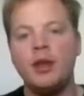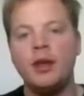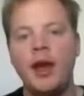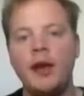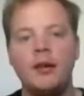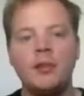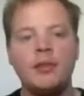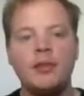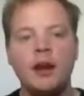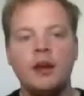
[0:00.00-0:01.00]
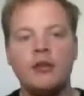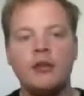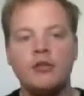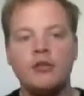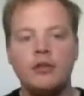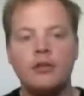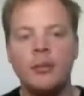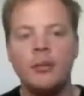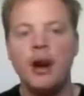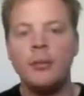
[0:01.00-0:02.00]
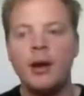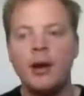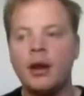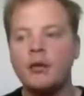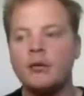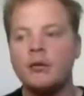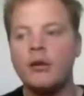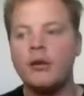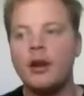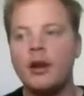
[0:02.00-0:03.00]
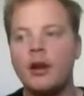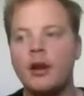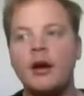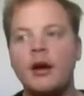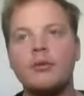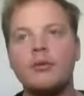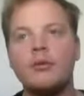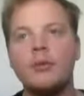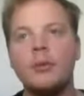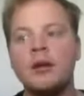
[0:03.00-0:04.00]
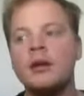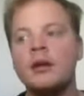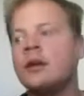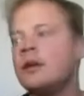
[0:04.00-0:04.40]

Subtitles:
we can input that into our system and automatically generate an account for somebody.